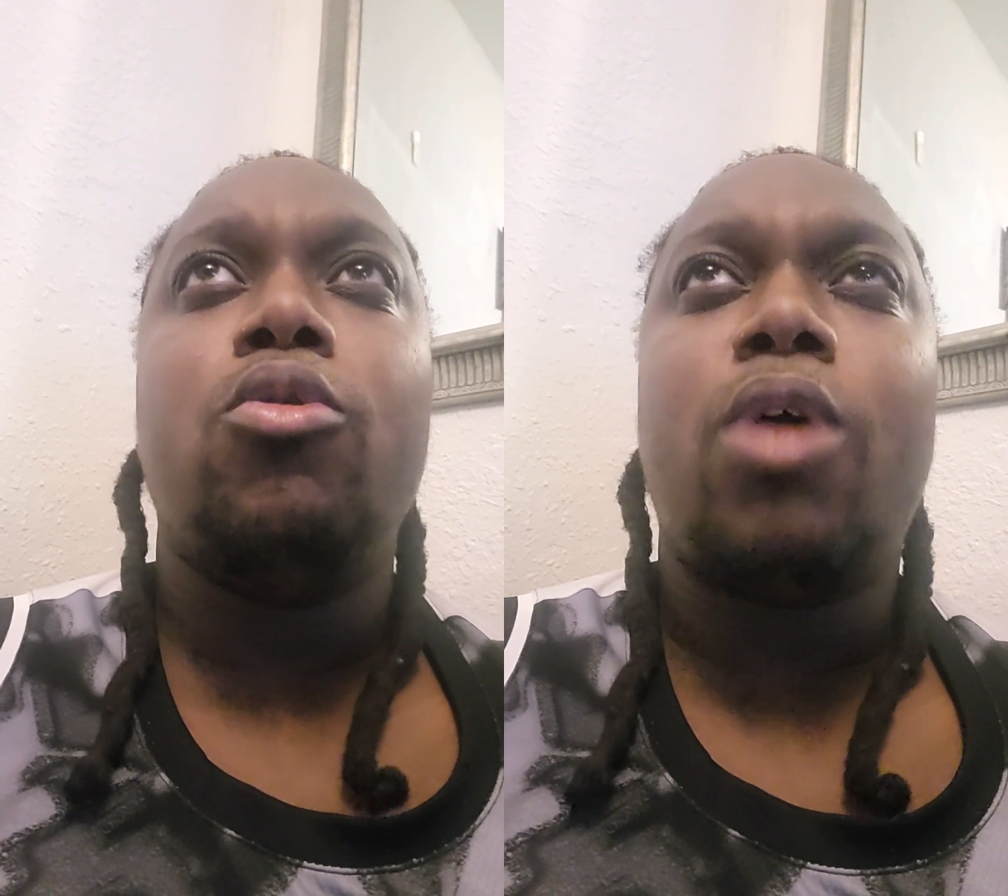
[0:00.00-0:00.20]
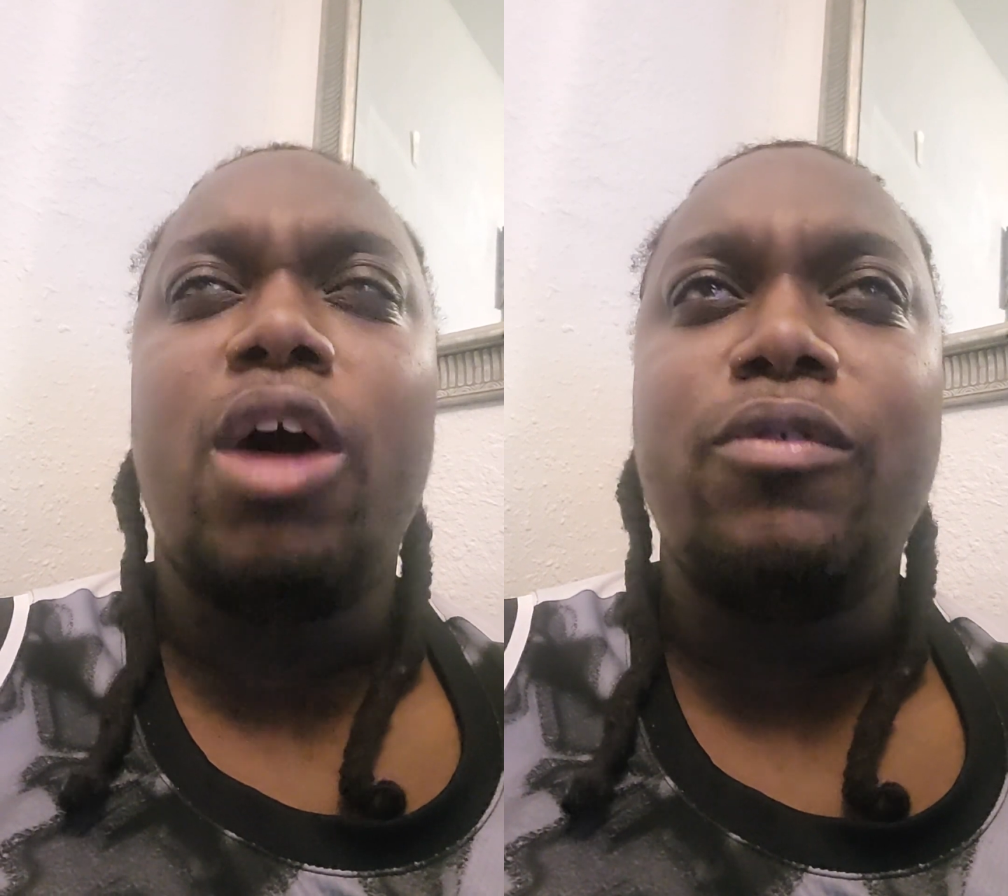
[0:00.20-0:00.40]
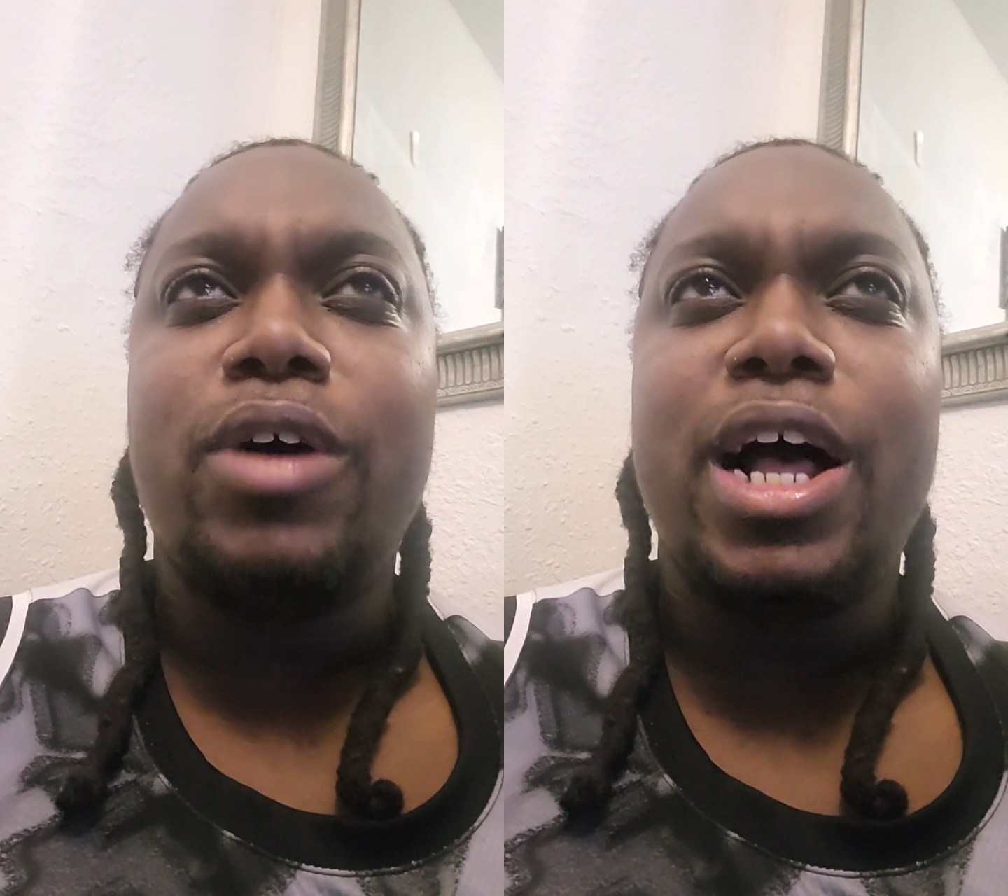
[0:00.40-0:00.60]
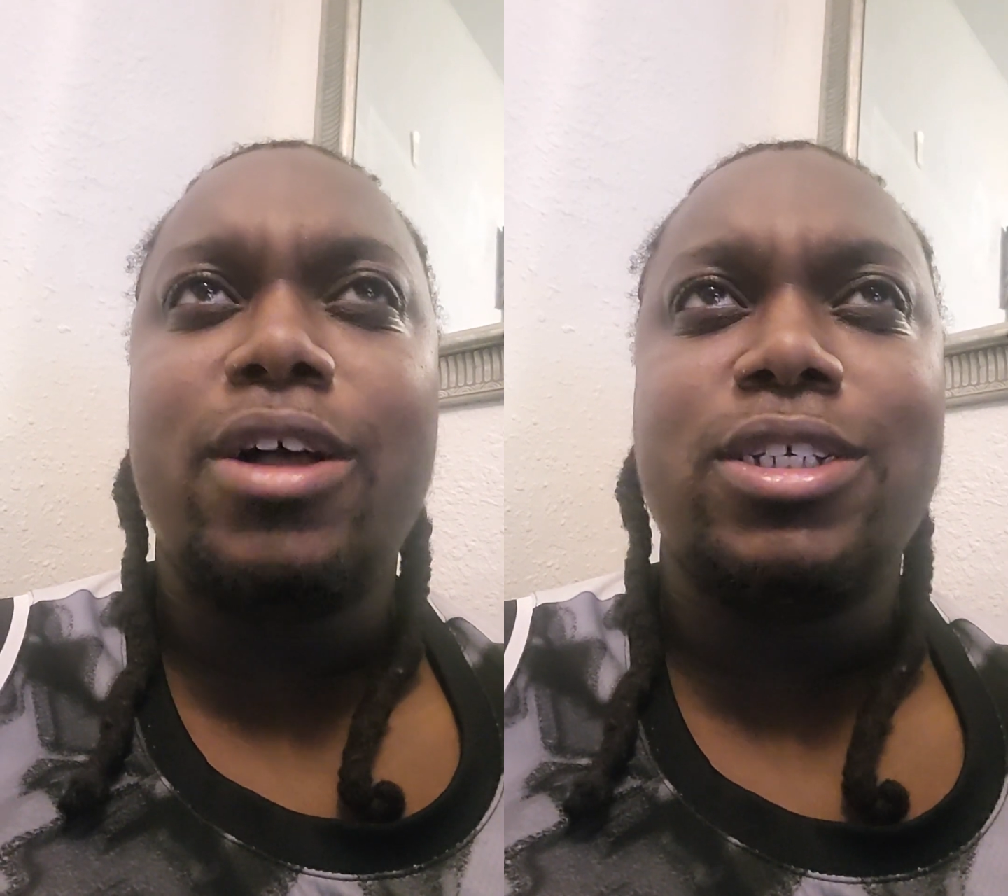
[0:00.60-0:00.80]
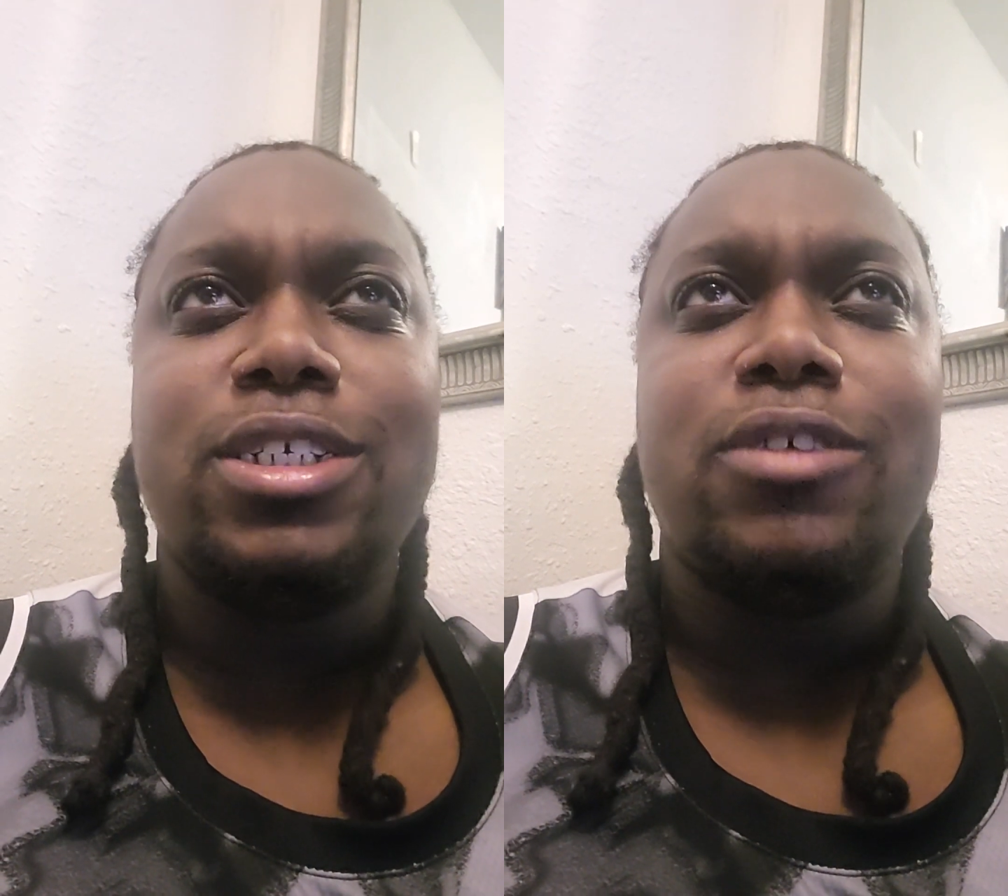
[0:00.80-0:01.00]
waffle
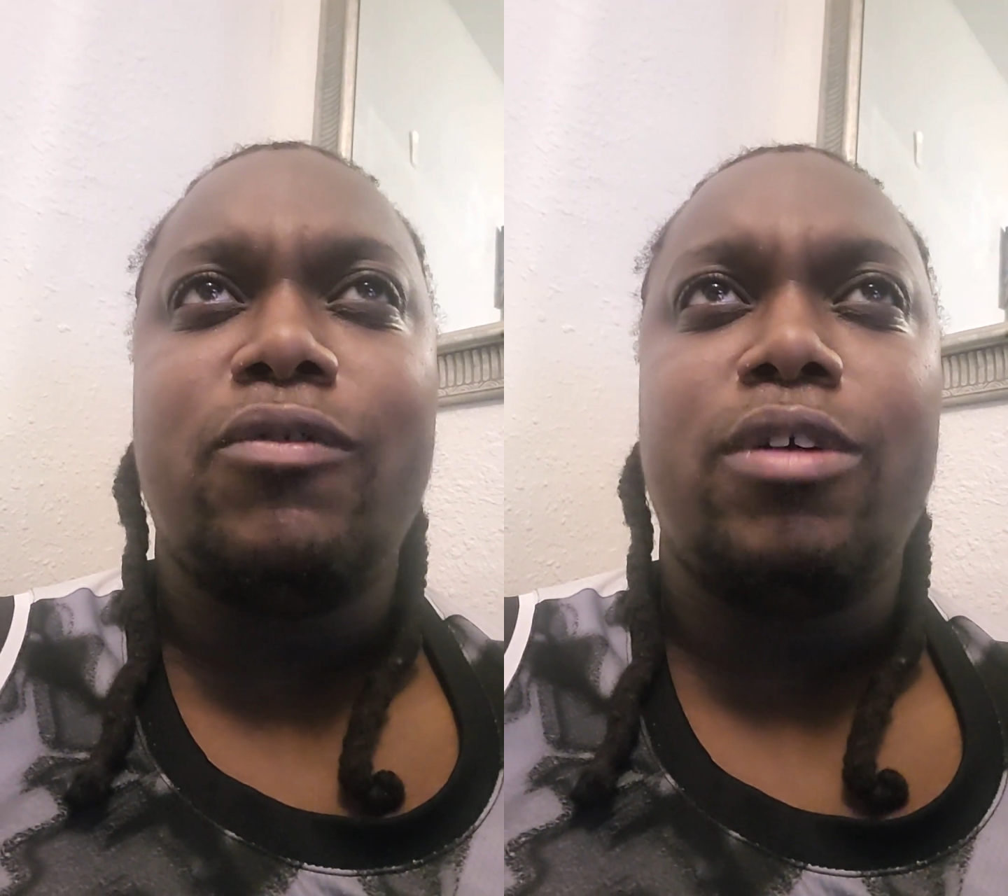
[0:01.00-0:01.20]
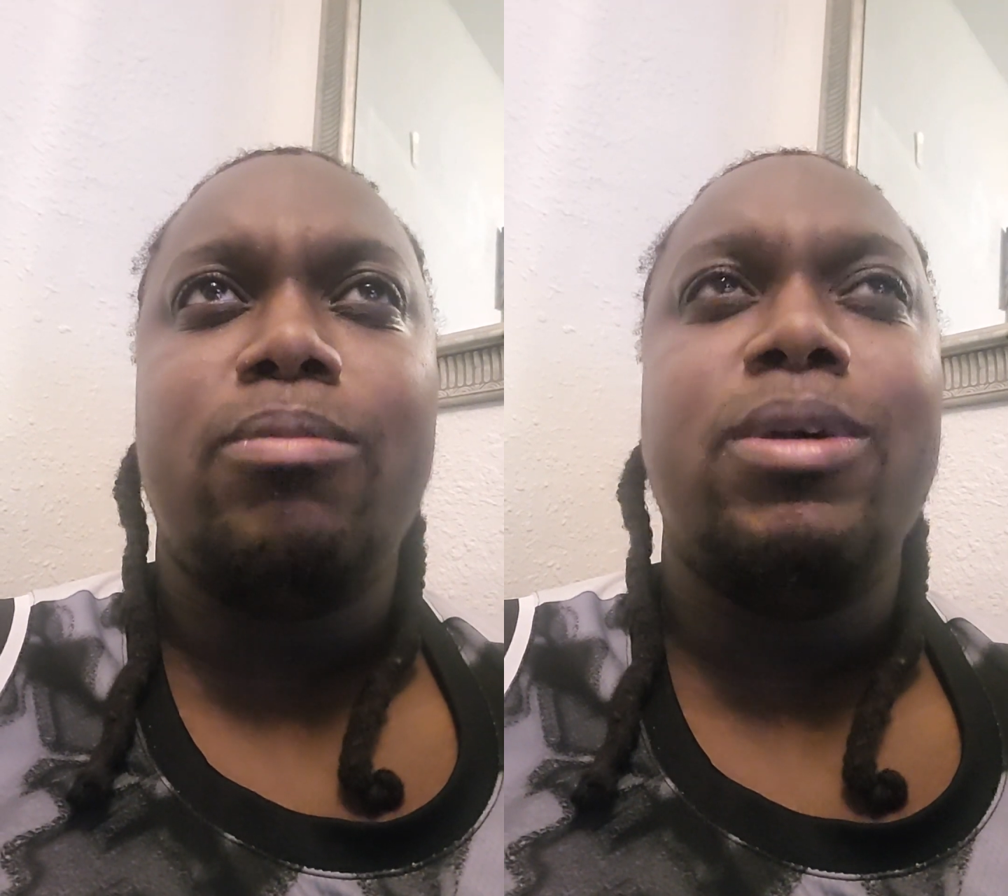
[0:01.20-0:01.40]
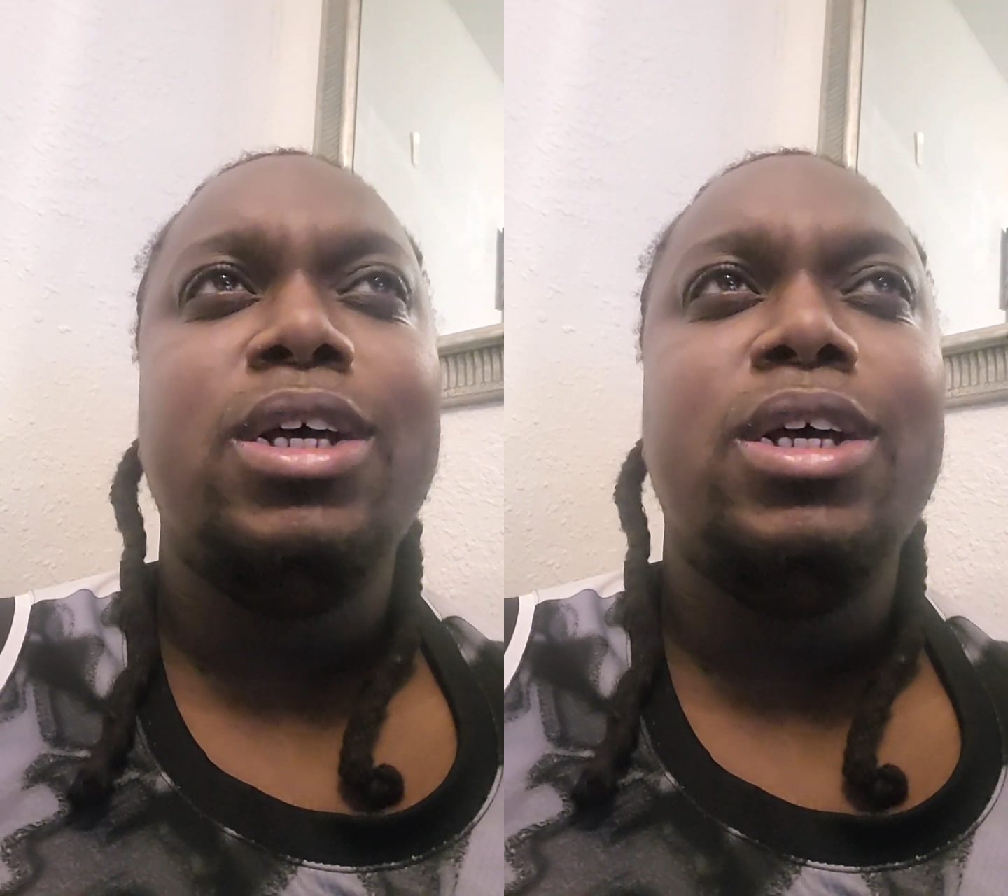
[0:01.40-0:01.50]
houses from